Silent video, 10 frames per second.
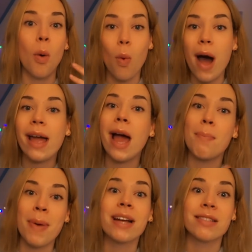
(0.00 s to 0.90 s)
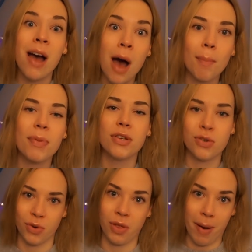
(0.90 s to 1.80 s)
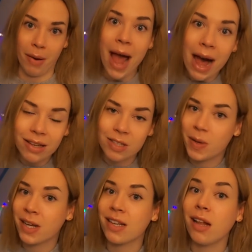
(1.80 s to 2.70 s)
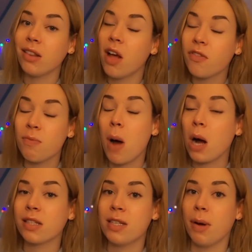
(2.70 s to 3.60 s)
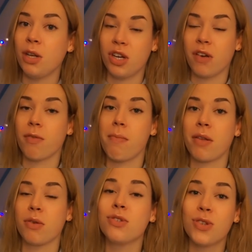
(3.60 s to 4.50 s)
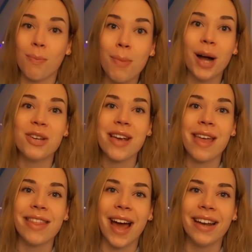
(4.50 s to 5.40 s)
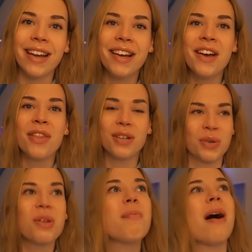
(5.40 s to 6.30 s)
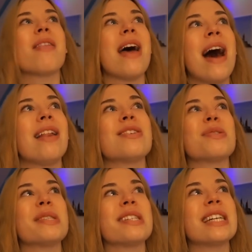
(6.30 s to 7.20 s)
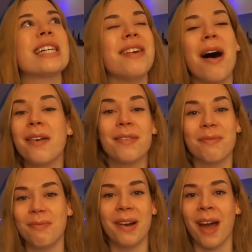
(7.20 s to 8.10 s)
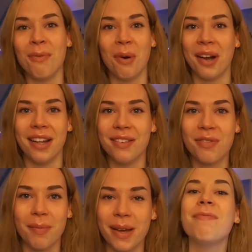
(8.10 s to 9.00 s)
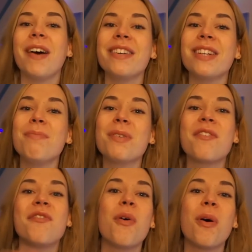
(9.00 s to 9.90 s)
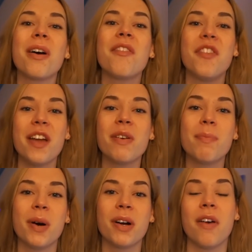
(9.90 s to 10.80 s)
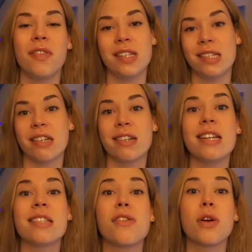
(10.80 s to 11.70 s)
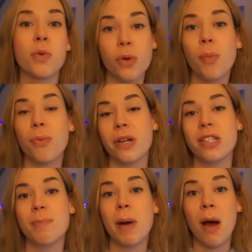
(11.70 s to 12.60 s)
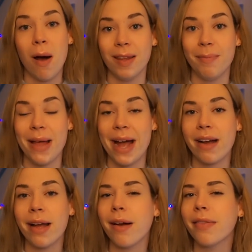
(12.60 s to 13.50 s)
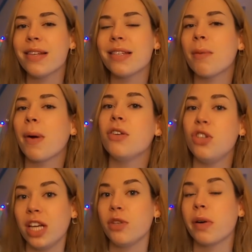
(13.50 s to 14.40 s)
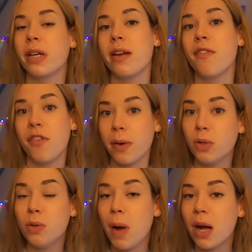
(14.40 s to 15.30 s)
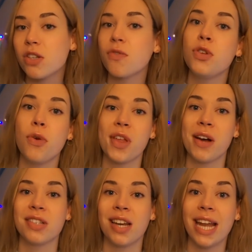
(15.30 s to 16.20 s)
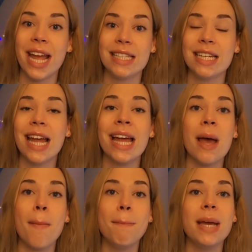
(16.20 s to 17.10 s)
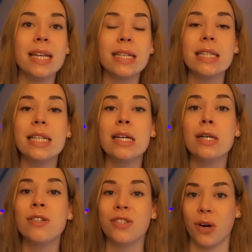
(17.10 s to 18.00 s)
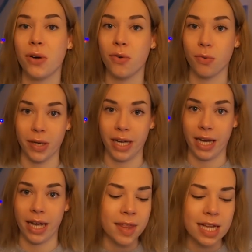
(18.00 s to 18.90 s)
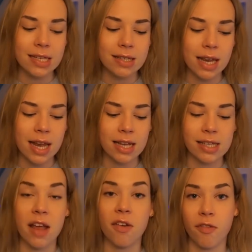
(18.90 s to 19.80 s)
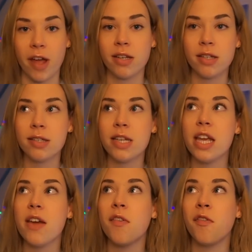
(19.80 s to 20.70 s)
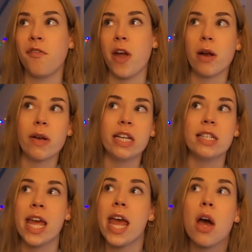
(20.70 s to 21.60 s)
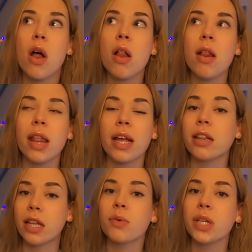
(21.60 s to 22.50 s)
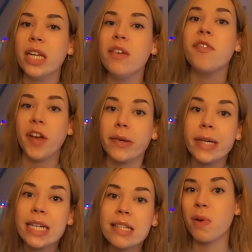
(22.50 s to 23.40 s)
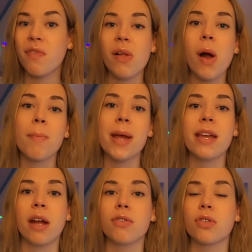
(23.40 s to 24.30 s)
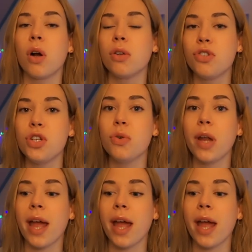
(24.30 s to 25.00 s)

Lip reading: why I picked up The Truth About Alice, because I loved Moxie by Jennifer Matthews so much, and then The Truth About Alice was like not what I wanted from it. My number four favorite book of this year is The Cruel Prince by Holly Black. I got this in my January Fairy Loot box of 2018 and immediately started reading it. This is a fantasy fairy tale, like literally fairies. We follow our main character called Jude,